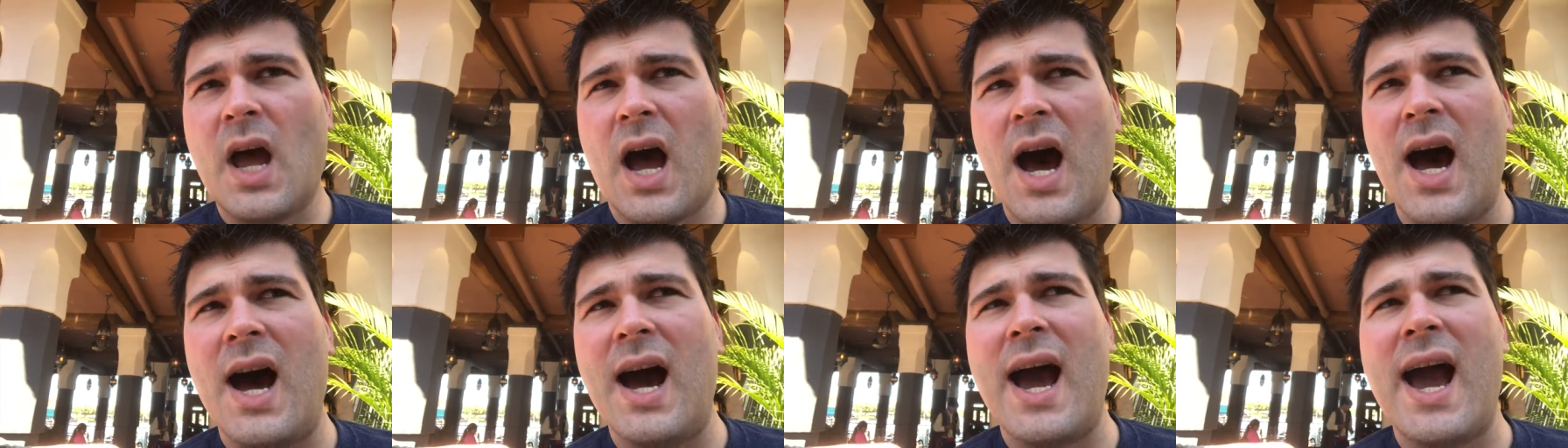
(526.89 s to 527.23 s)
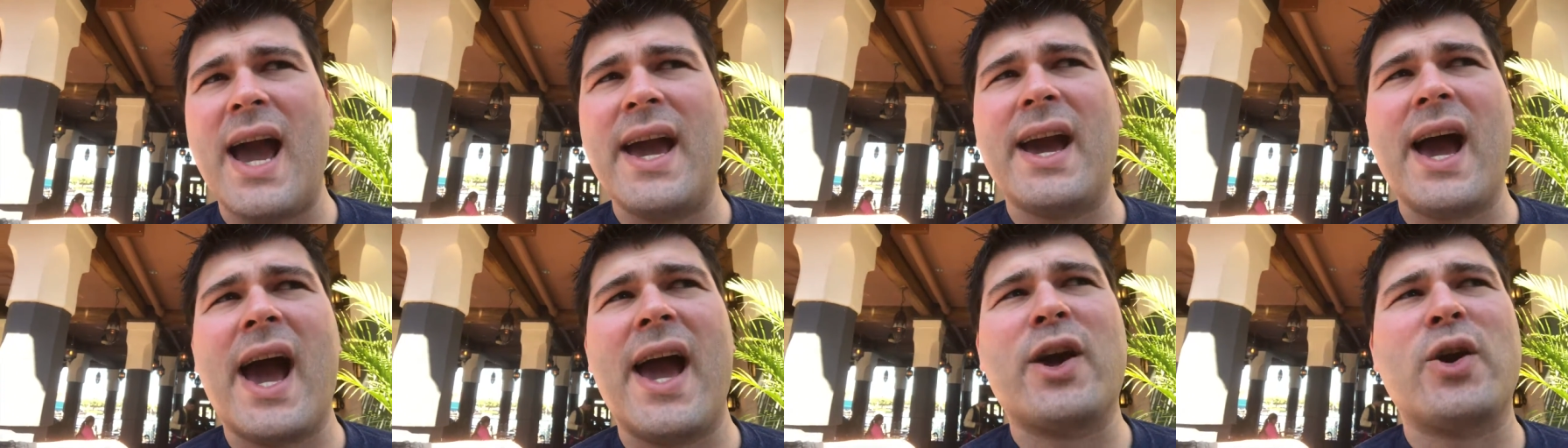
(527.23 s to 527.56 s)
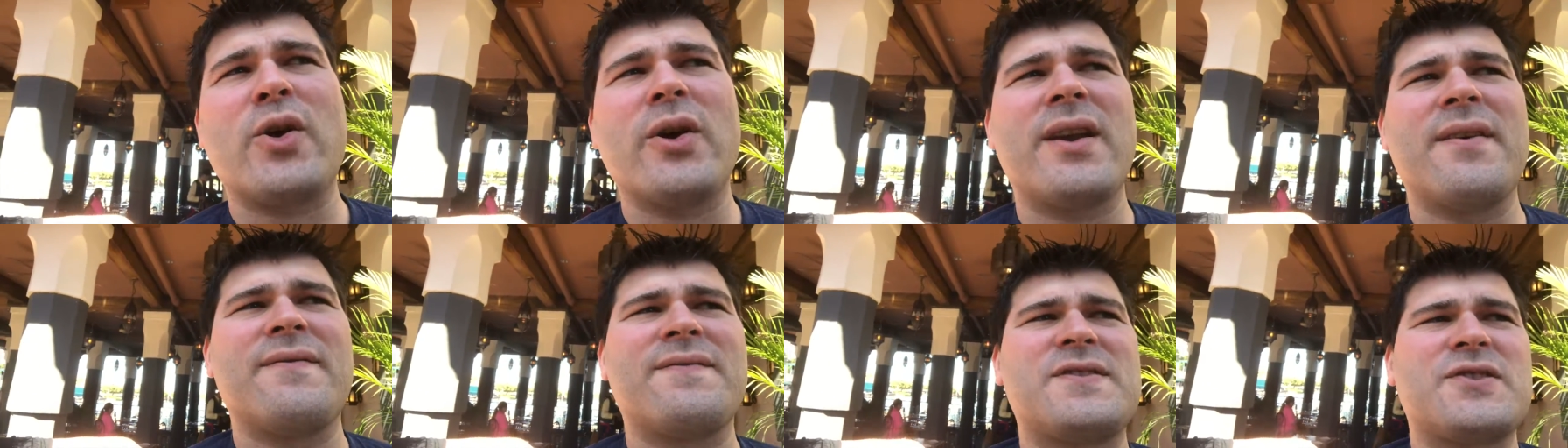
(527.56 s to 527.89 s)
I, I
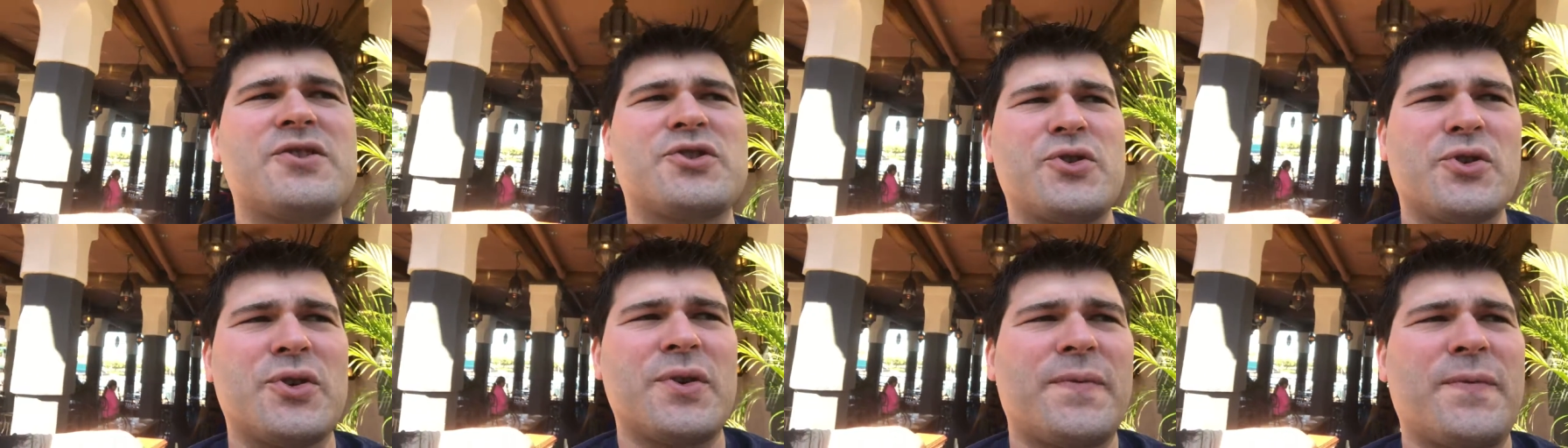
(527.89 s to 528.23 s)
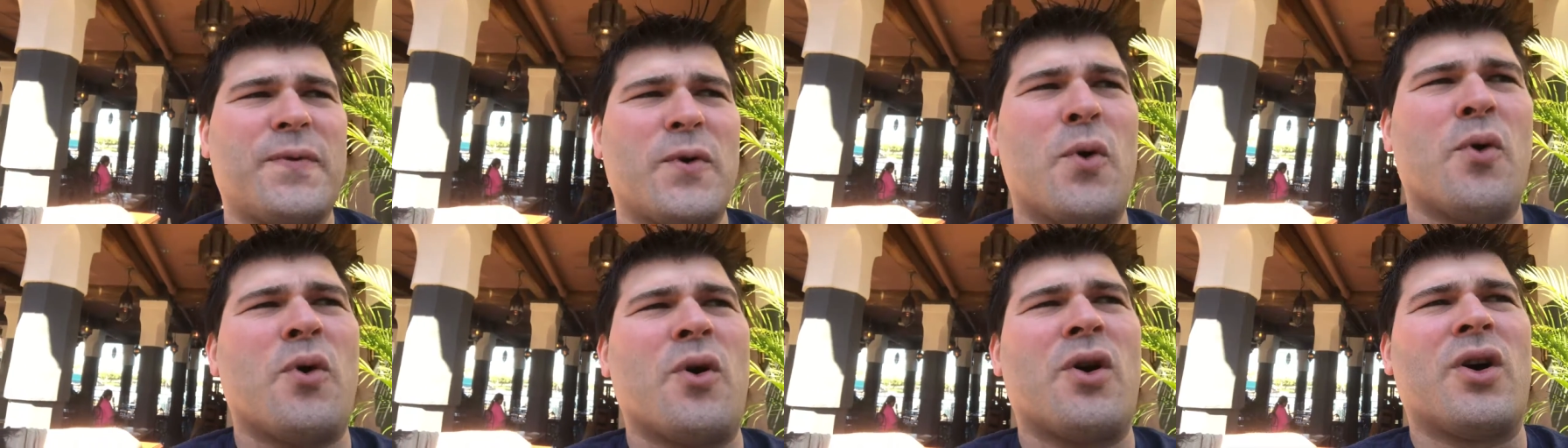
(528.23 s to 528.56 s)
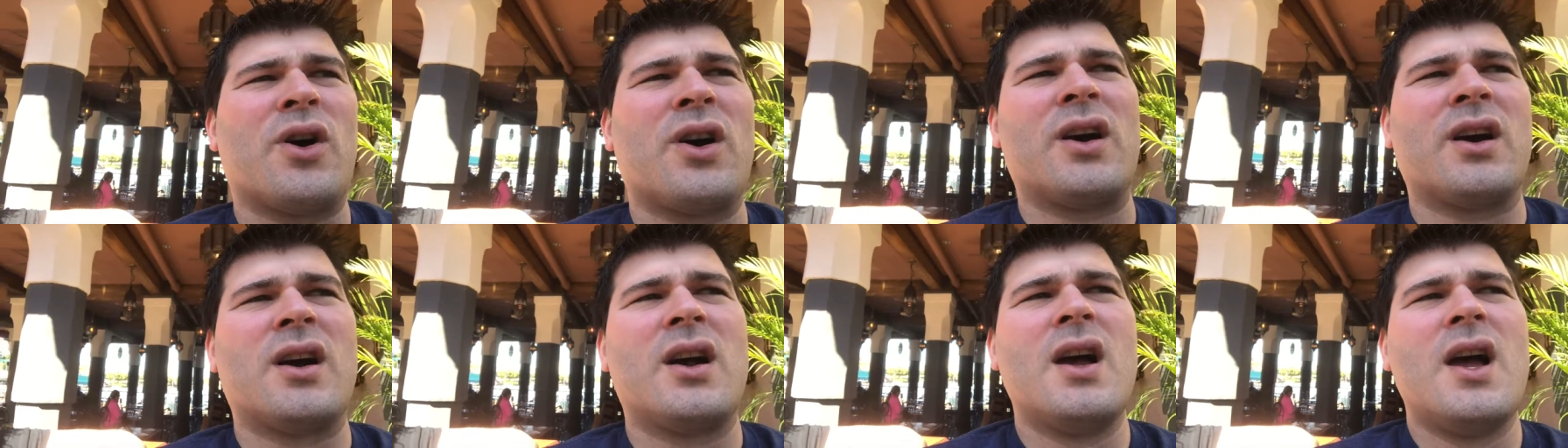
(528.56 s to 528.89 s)
could have stood
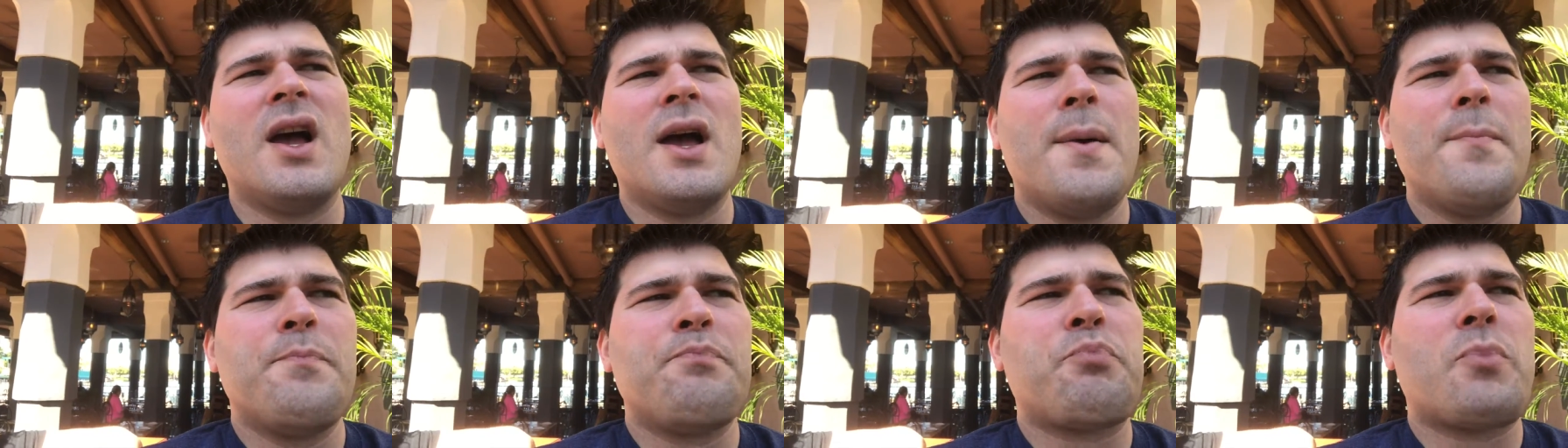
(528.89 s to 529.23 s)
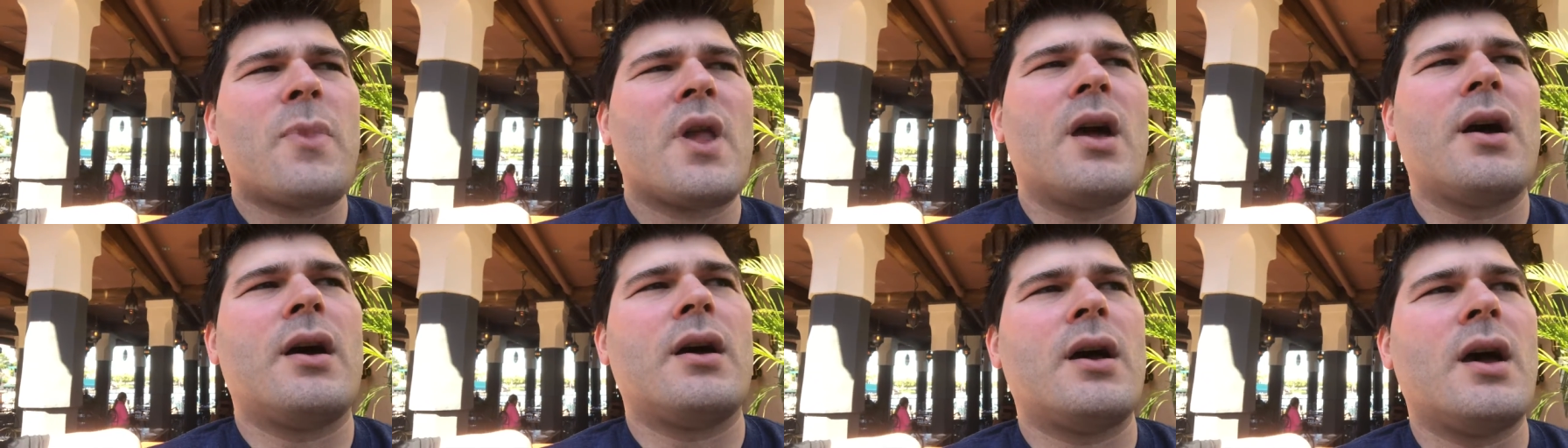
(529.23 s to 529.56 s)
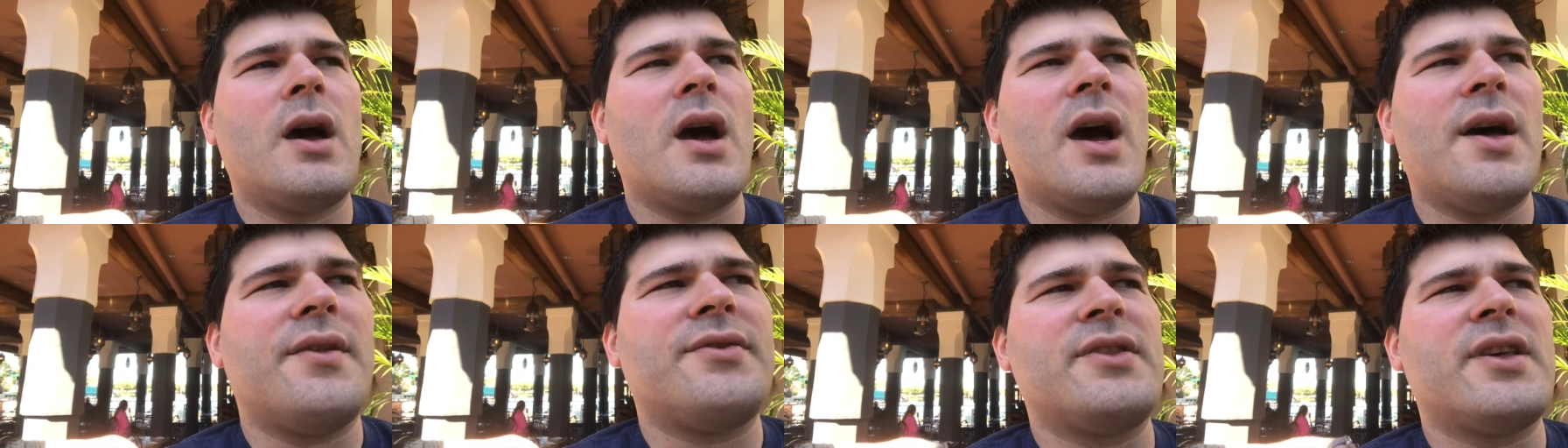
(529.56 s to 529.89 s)
for
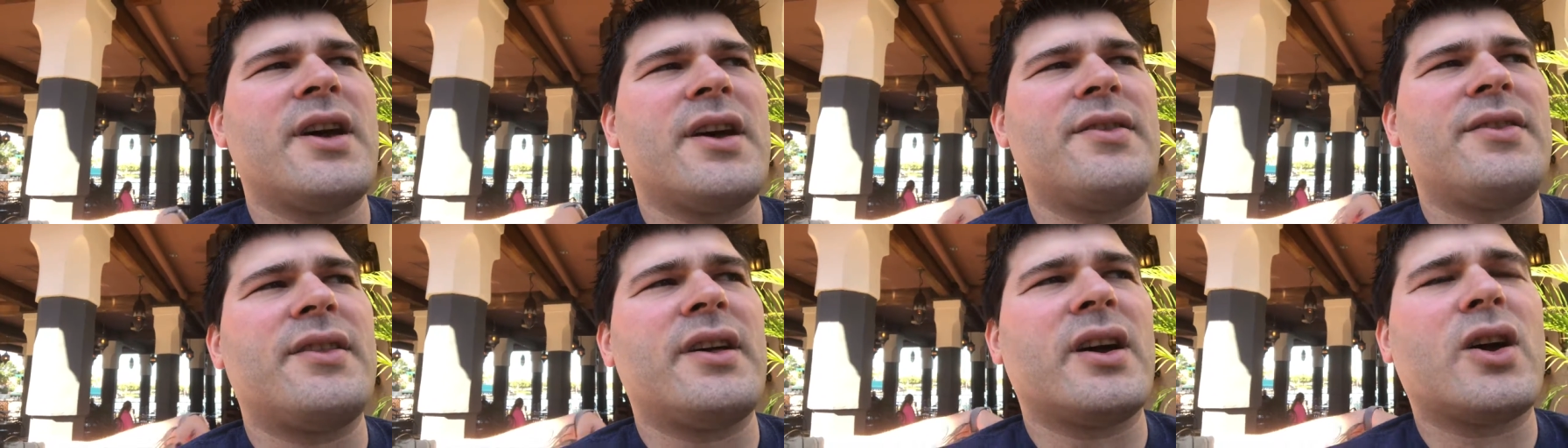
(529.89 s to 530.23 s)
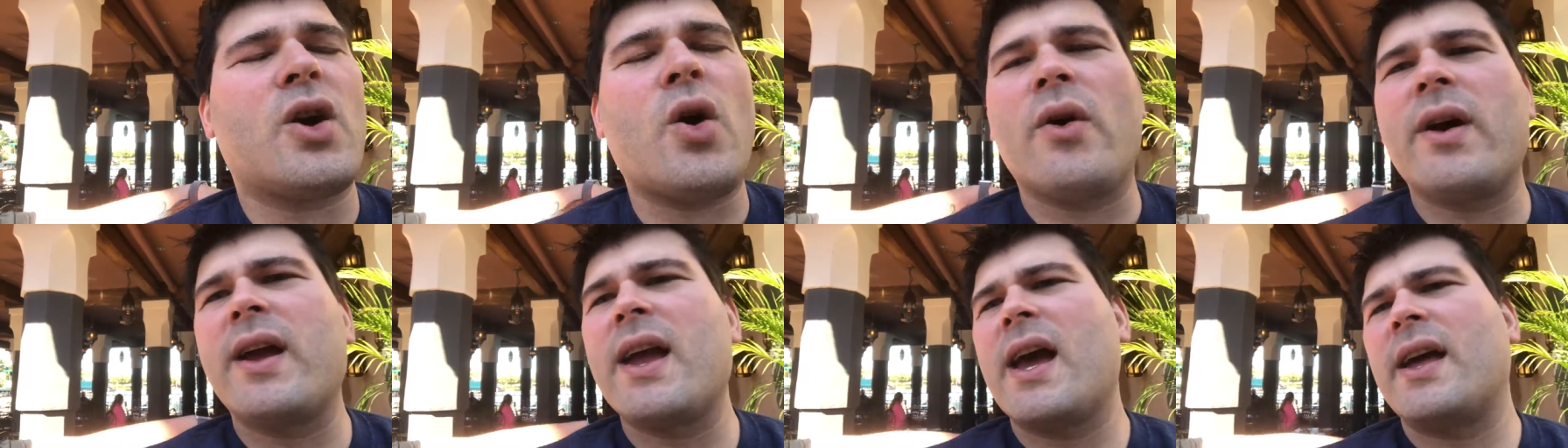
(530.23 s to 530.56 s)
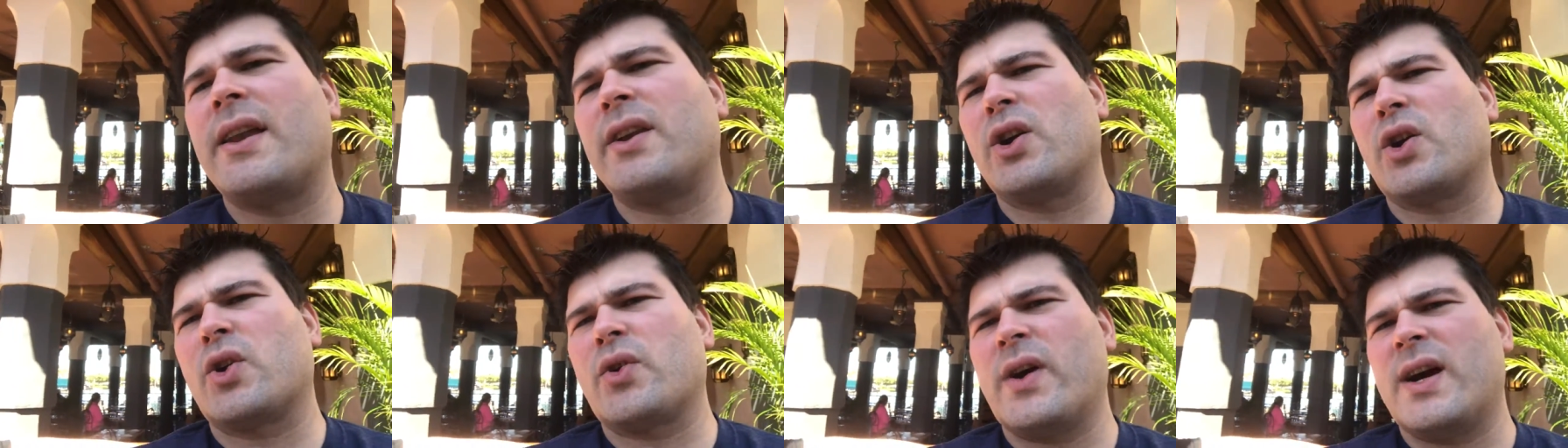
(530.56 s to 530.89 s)
uh, the the
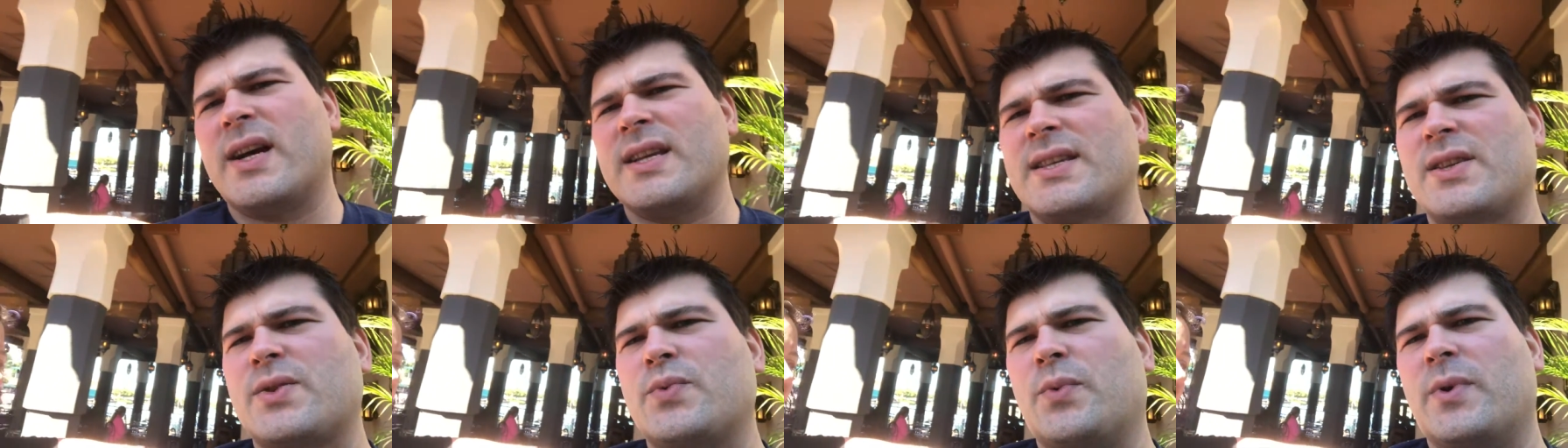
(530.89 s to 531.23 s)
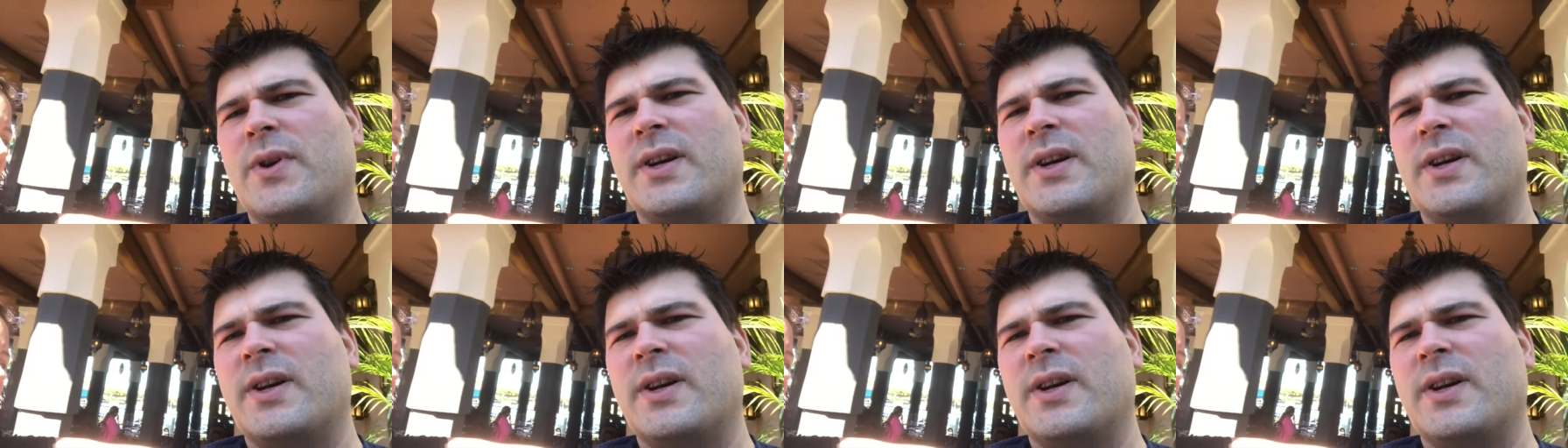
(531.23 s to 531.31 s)
coriander crust